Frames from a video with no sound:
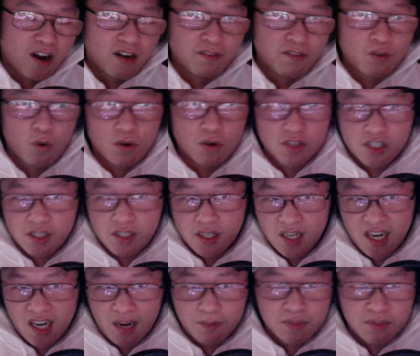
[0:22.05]
And of course, it's
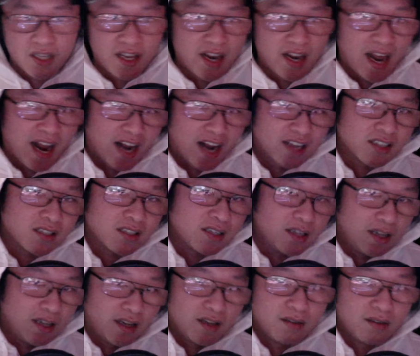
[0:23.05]
going to update as
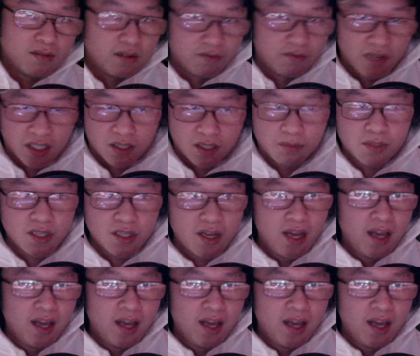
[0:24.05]
it develops.